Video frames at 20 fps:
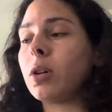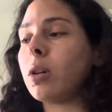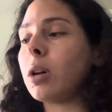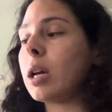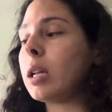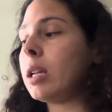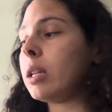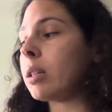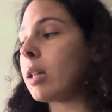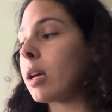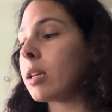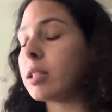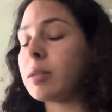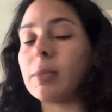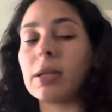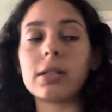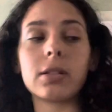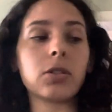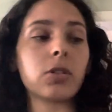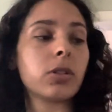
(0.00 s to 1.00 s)
Any last
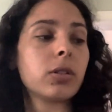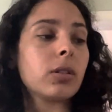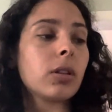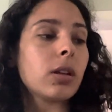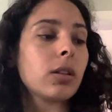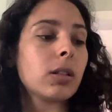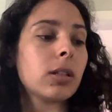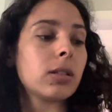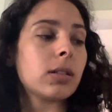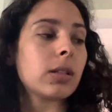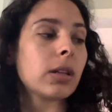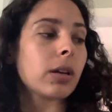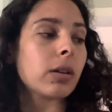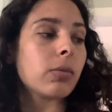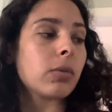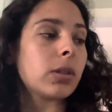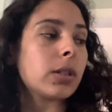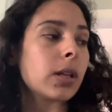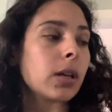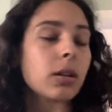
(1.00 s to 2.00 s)
message? Not this deck.
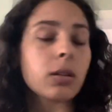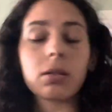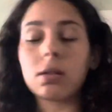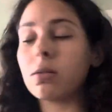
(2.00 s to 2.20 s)
What deck?